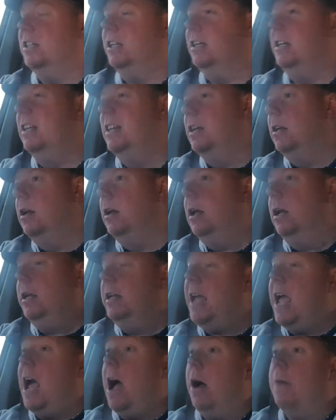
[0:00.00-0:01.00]
And
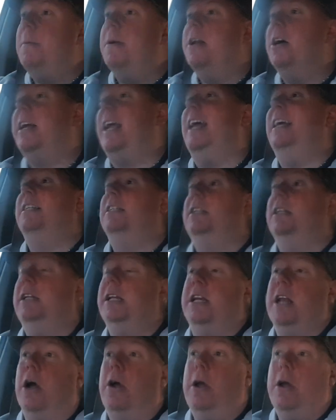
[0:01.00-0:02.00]
yeah, I mean, I guess,
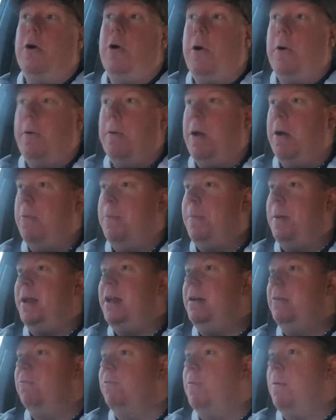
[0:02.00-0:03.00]
you know, it would
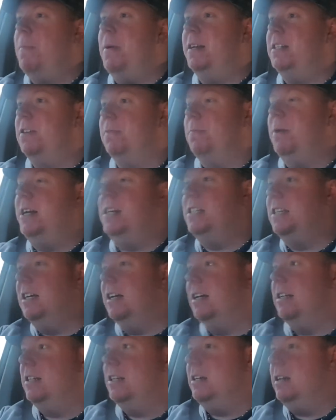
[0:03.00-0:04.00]
be remiss of me to